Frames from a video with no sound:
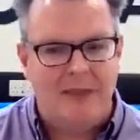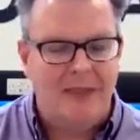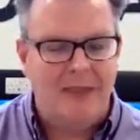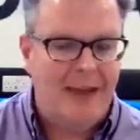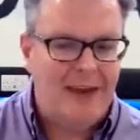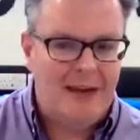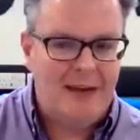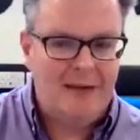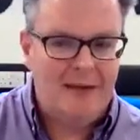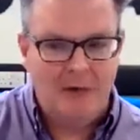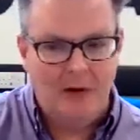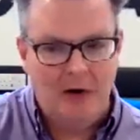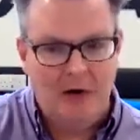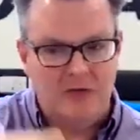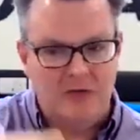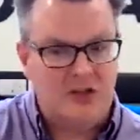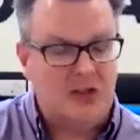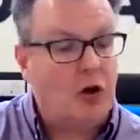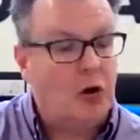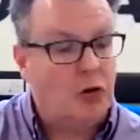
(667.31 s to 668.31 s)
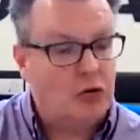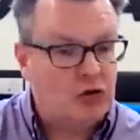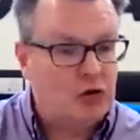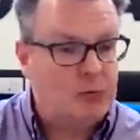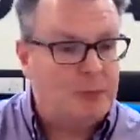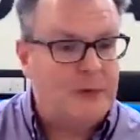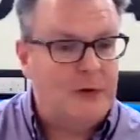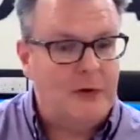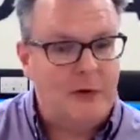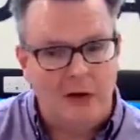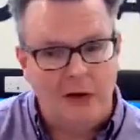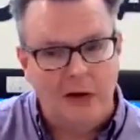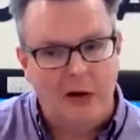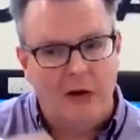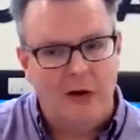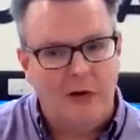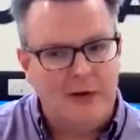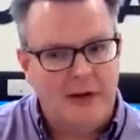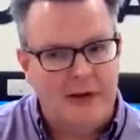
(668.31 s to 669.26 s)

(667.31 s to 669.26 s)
they obviously contribute a lot,